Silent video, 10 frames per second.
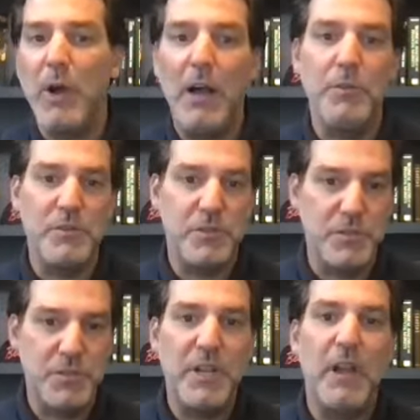out just
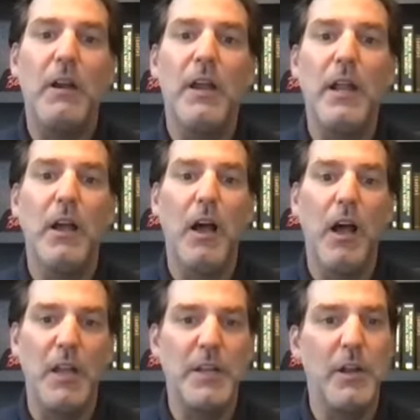sharing
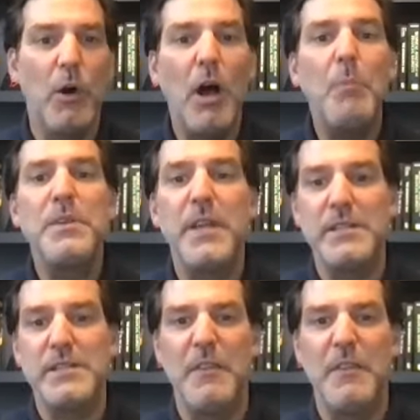updates